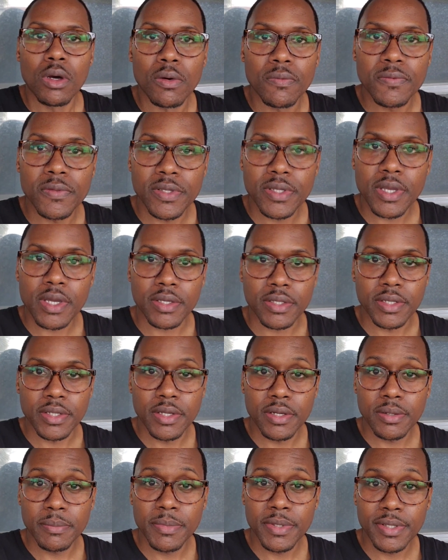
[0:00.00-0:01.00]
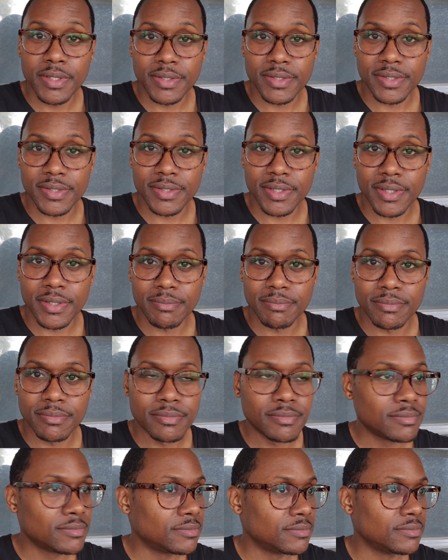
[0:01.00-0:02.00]
Hopefully y'all can hear me. This is um,
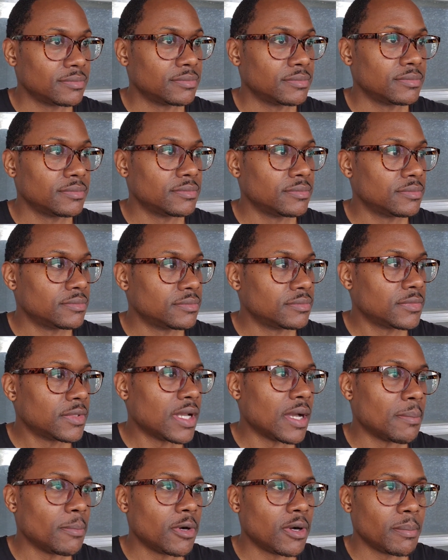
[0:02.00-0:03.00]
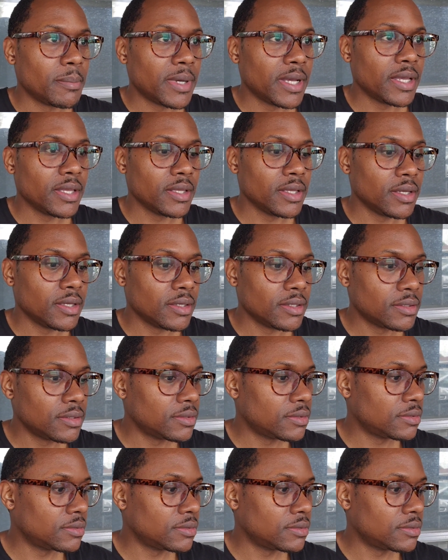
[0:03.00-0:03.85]
I'm on my uh,